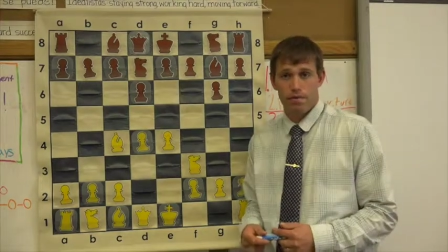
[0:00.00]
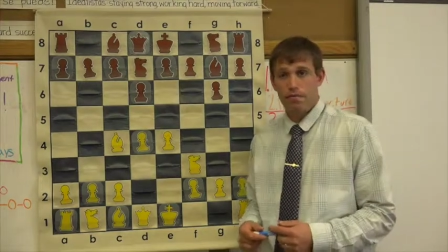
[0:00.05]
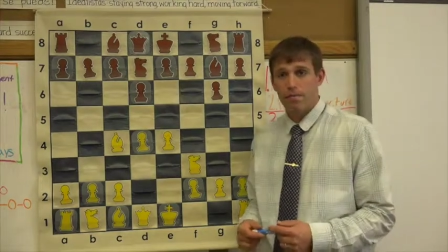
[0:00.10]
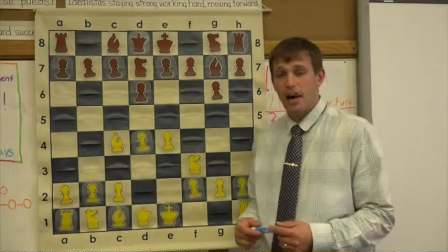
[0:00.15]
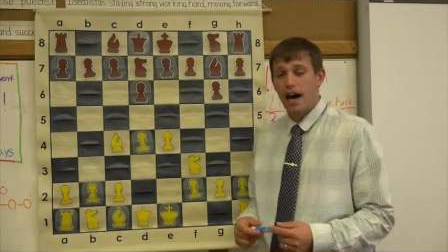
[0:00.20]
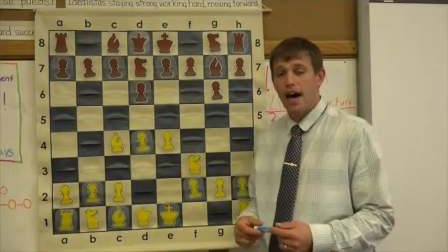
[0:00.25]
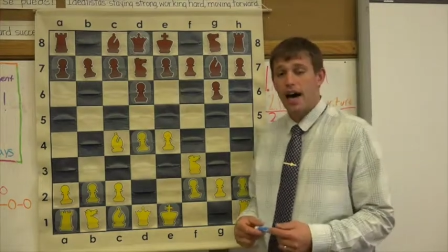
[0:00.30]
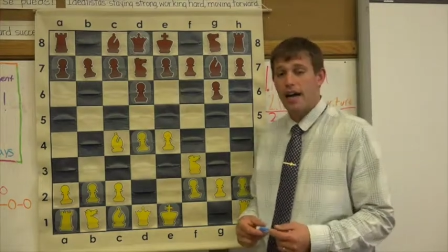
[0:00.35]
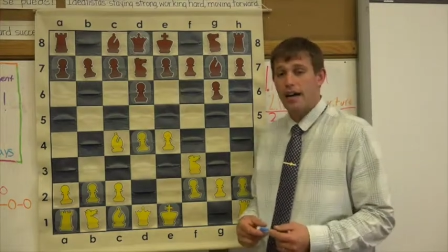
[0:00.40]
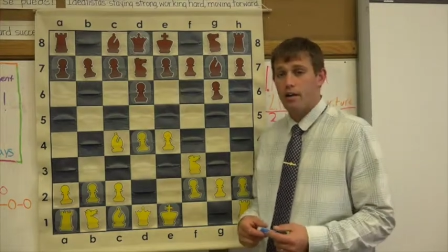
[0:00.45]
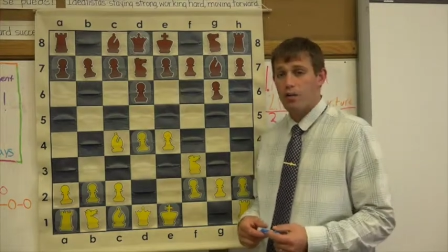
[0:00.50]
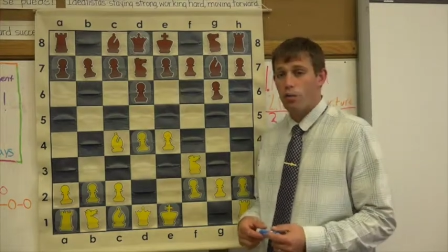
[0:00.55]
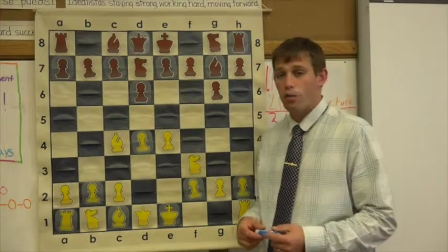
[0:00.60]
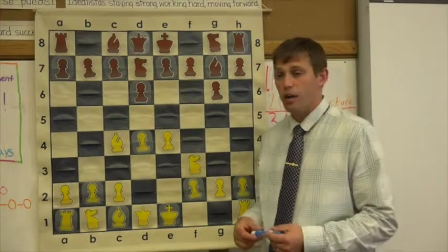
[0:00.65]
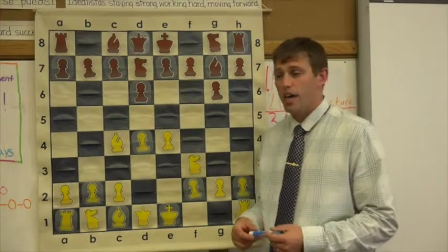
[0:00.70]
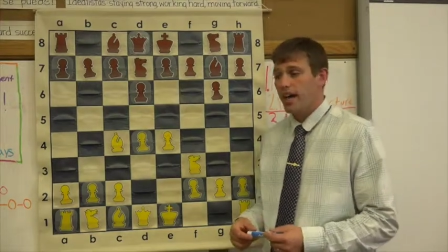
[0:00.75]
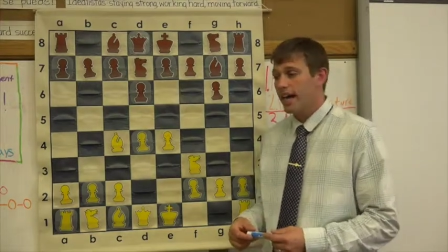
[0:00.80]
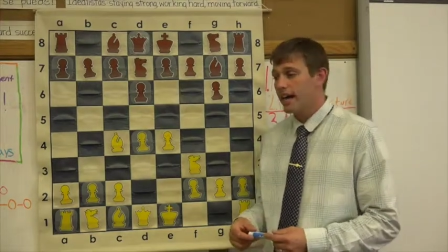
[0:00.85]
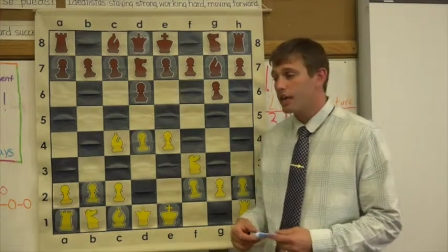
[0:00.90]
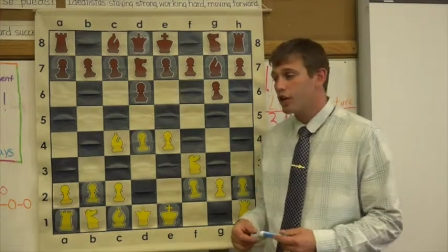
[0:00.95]
But
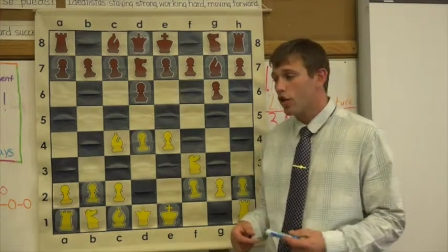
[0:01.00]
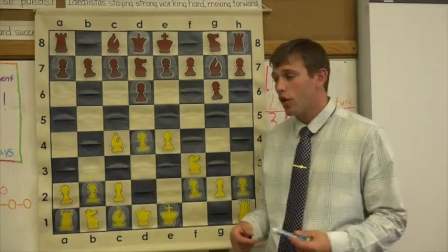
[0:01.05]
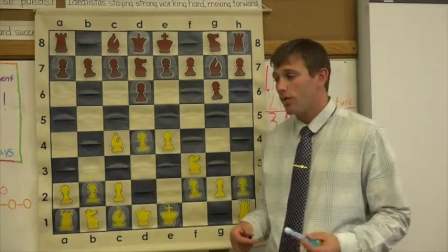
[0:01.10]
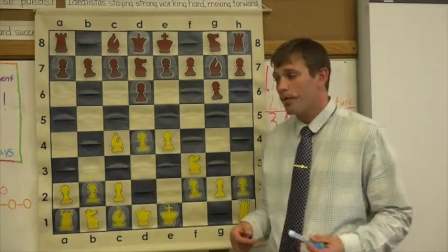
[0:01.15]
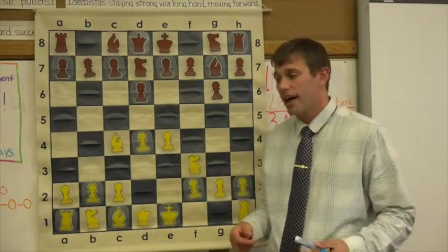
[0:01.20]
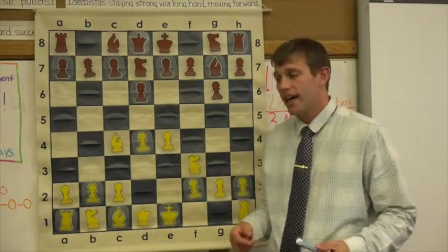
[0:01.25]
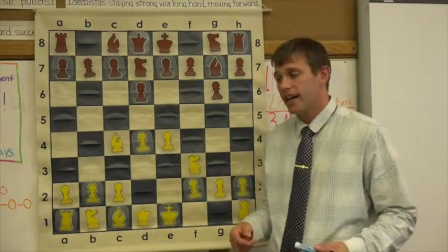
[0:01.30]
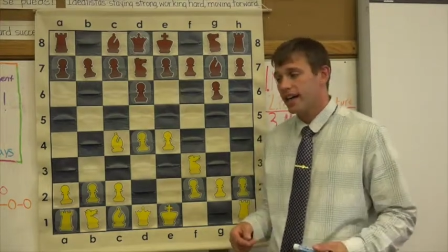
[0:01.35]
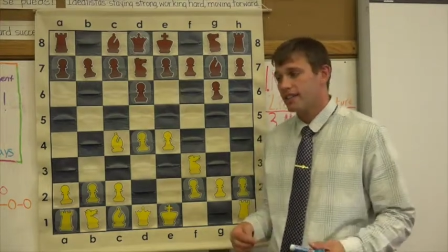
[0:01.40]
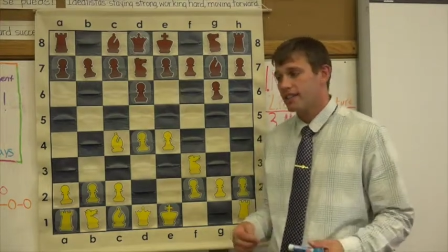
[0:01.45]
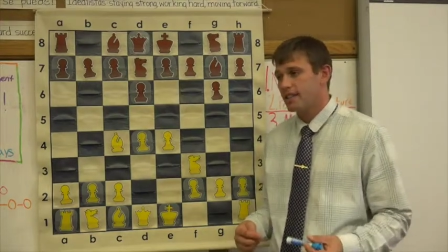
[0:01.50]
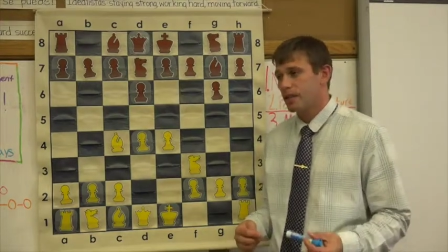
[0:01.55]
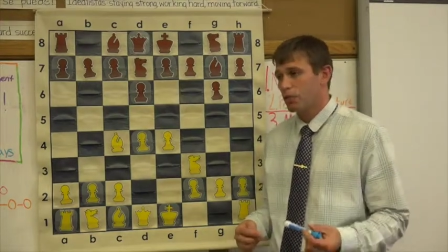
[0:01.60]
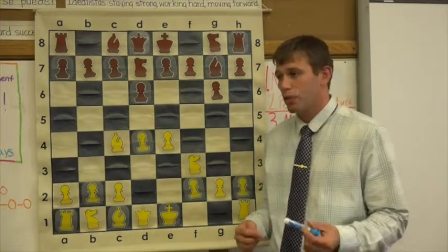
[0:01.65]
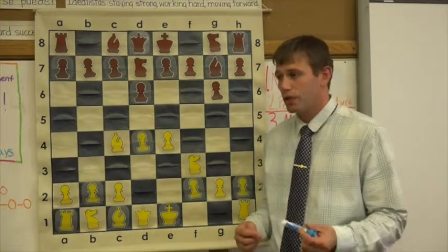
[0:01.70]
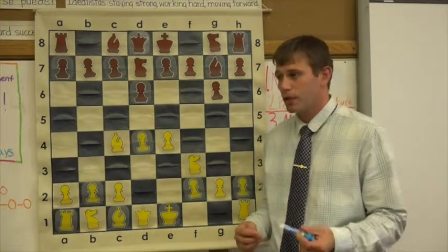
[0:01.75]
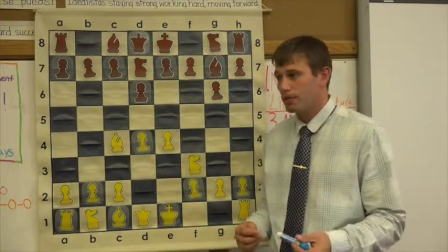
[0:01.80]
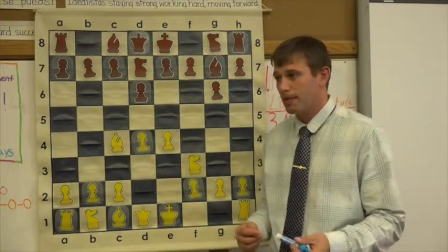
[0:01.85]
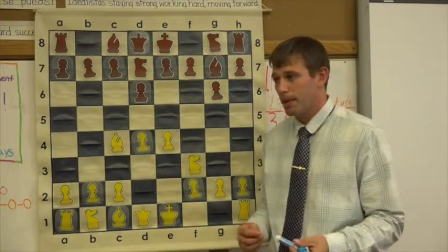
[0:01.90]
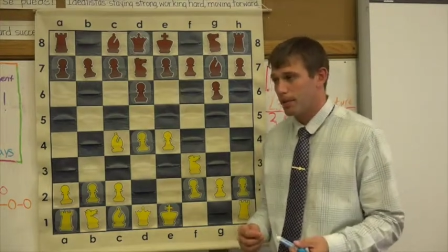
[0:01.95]
we had to go back and say,
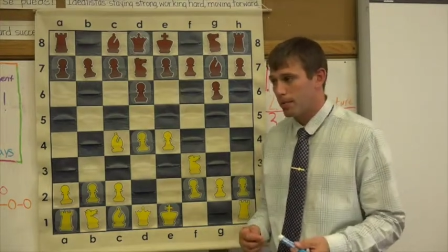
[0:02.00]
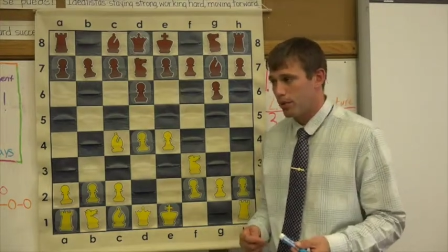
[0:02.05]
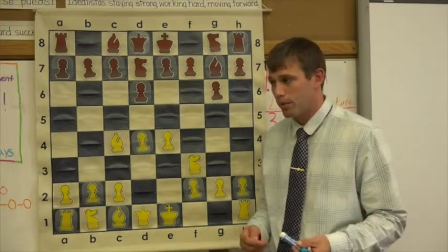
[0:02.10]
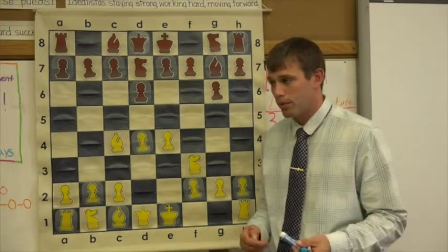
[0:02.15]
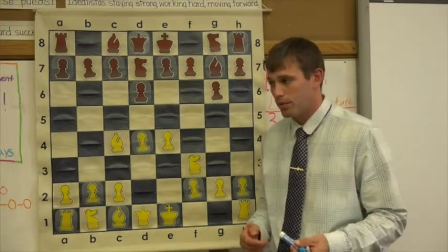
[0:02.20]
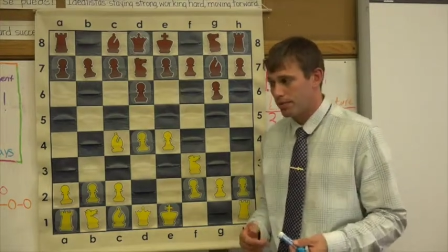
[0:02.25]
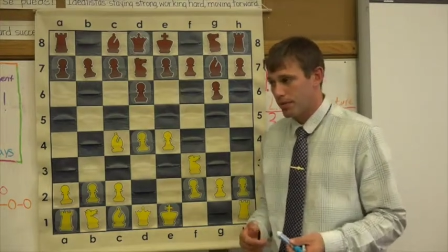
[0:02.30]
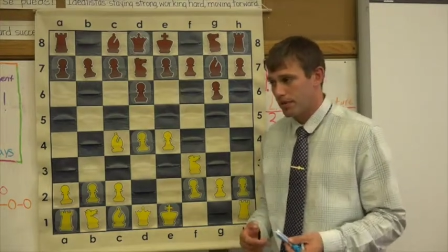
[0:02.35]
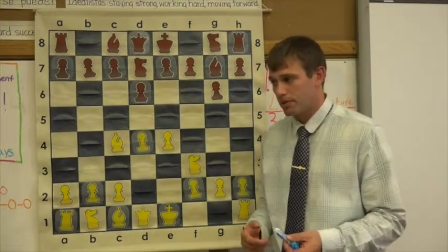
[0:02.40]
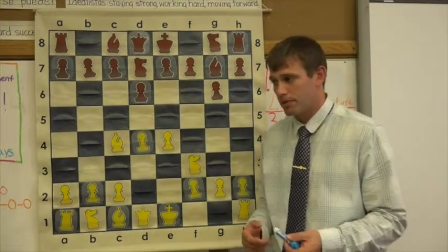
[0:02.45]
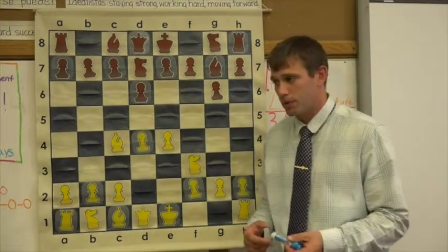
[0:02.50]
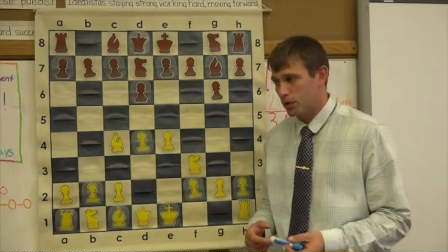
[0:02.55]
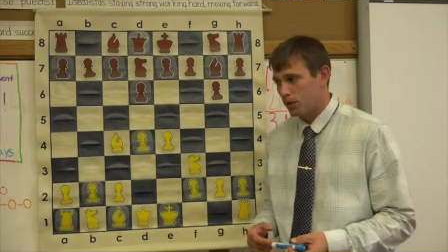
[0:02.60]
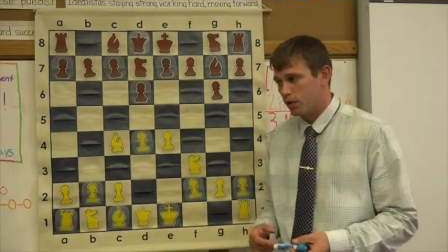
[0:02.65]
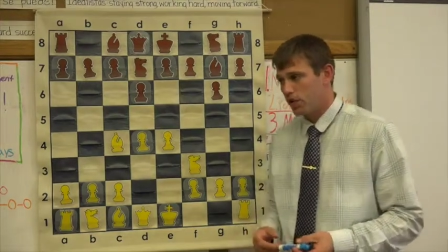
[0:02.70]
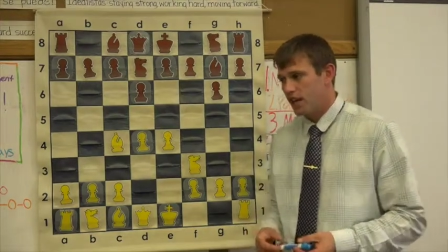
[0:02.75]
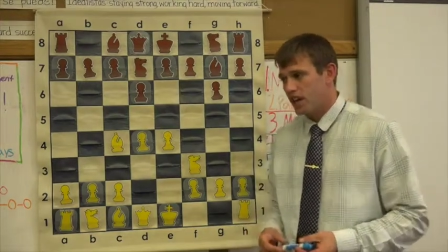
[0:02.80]
what's my opponent's best move?